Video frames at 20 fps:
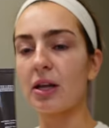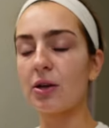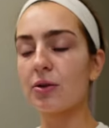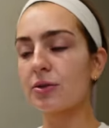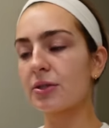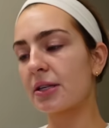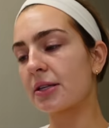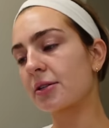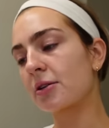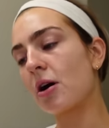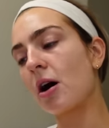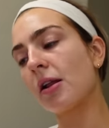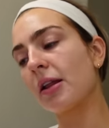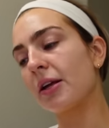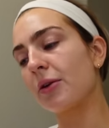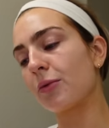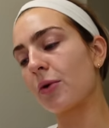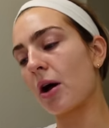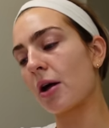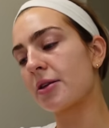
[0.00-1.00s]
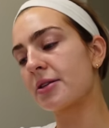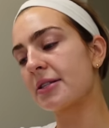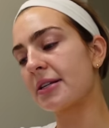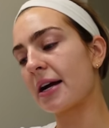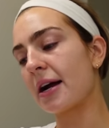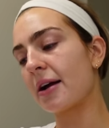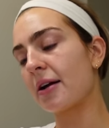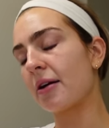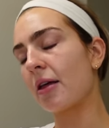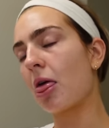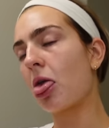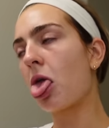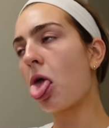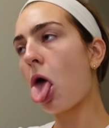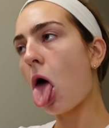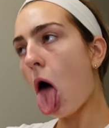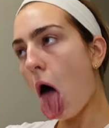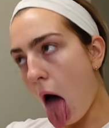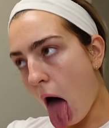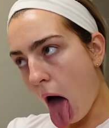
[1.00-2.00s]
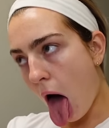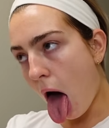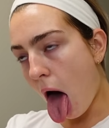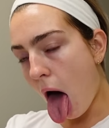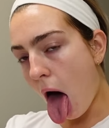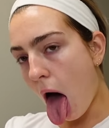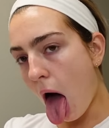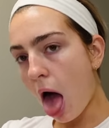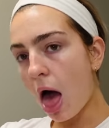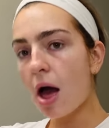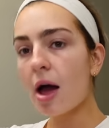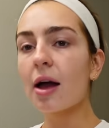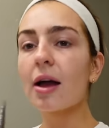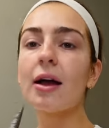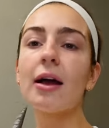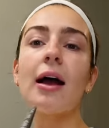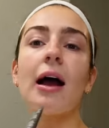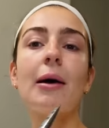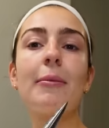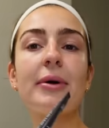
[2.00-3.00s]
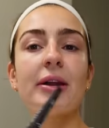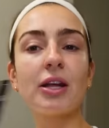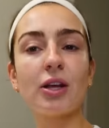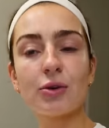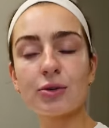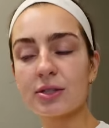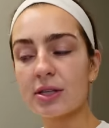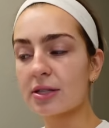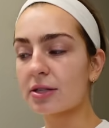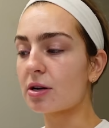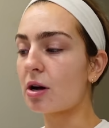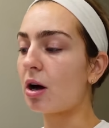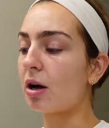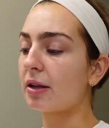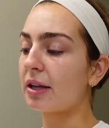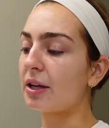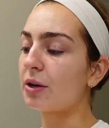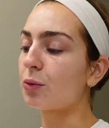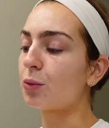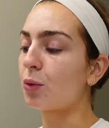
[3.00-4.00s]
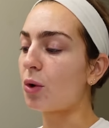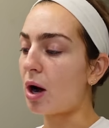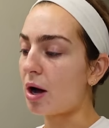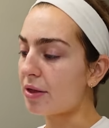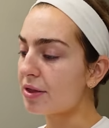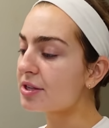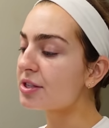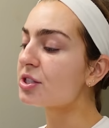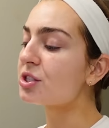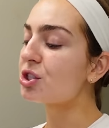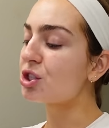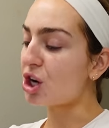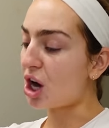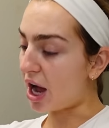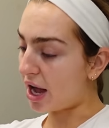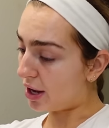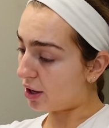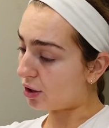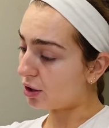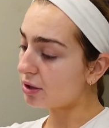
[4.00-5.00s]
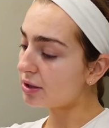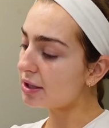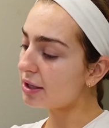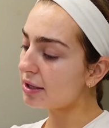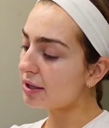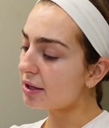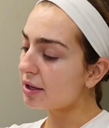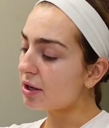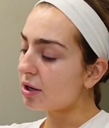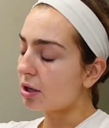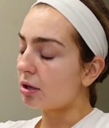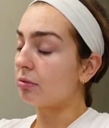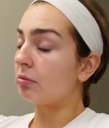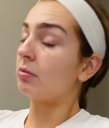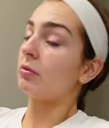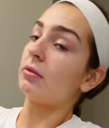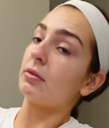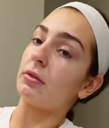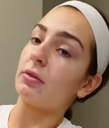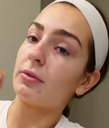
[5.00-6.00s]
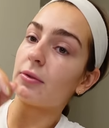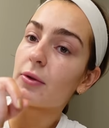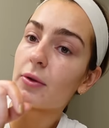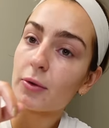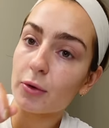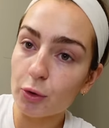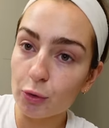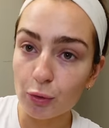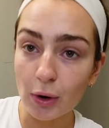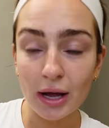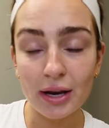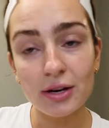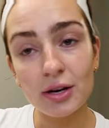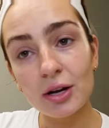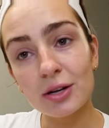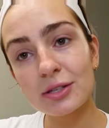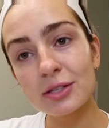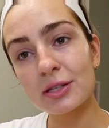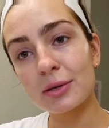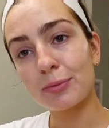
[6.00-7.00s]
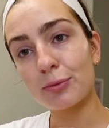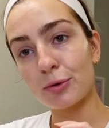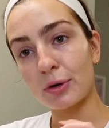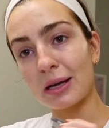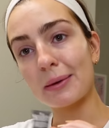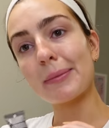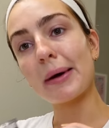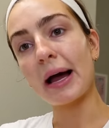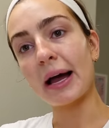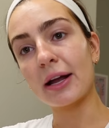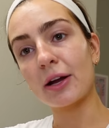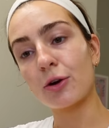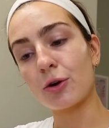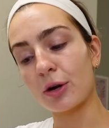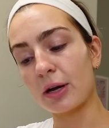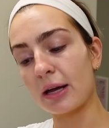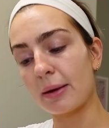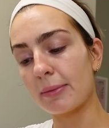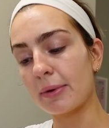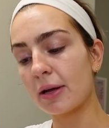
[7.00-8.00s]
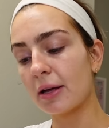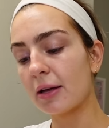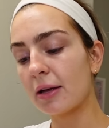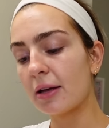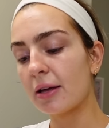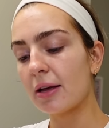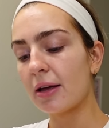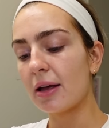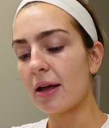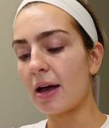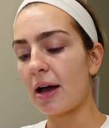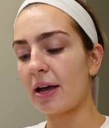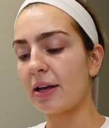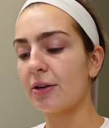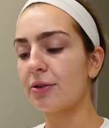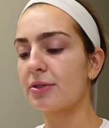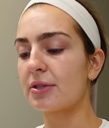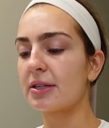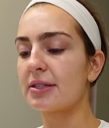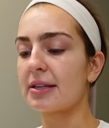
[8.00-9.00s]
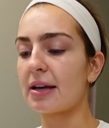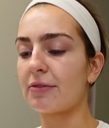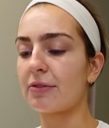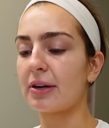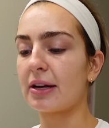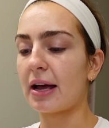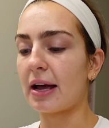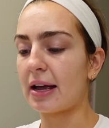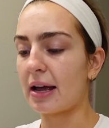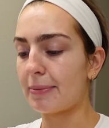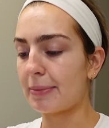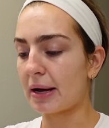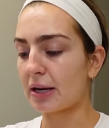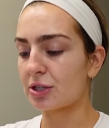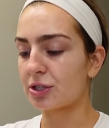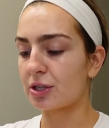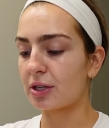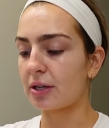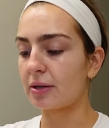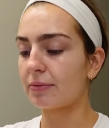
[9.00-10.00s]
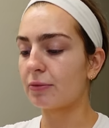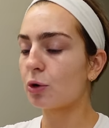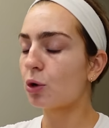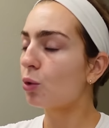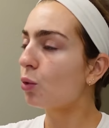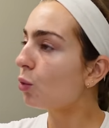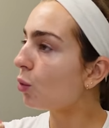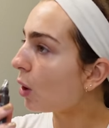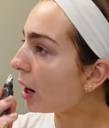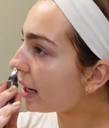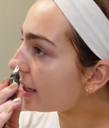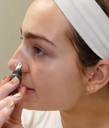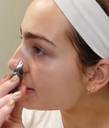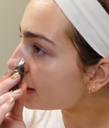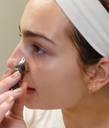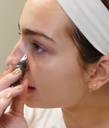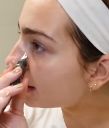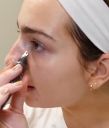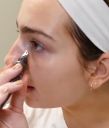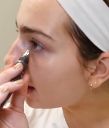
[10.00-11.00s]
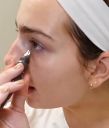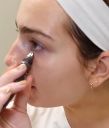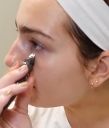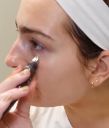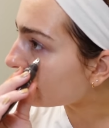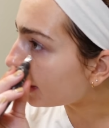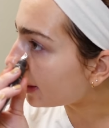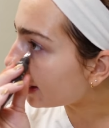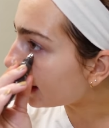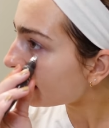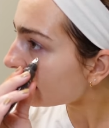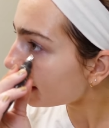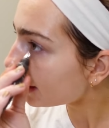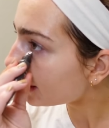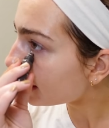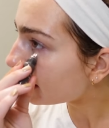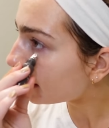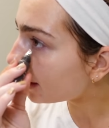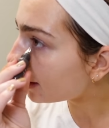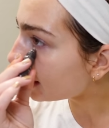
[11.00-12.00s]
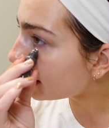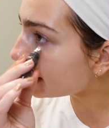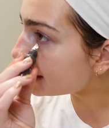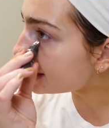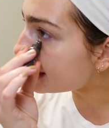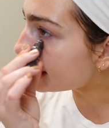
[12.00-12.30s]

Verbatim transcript: use this Colleen Rothschild. I'm gonna use this Colleen Rothschild Retinol Supreme Eye Cream. I use this every night. I'm actually quite in love with it because